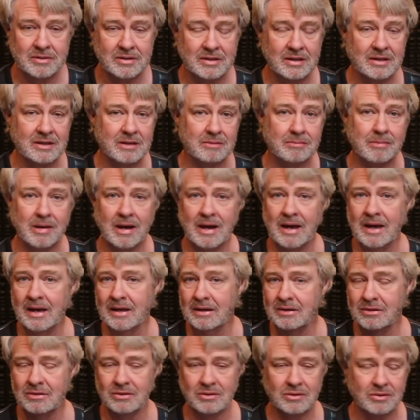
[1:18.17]
send it
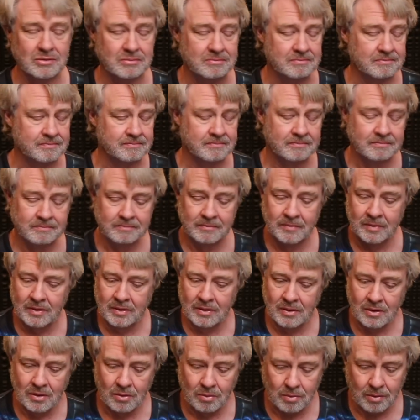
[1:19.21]
back, do
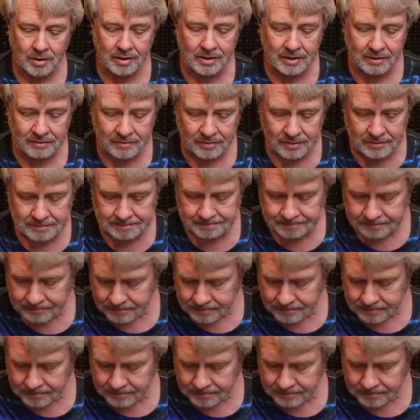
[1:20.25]
whatever.